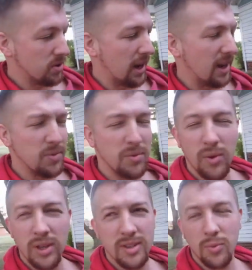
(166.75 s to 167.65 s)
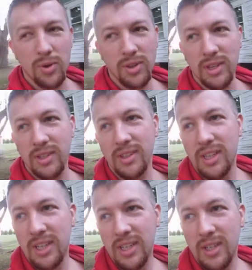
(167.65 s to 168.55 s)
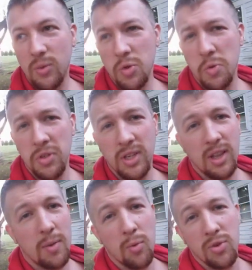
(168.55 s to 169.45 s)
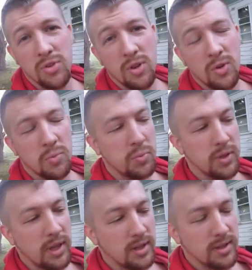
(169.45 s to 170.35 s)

And I'd read somewhere that we're supposed to get a lot more snow, but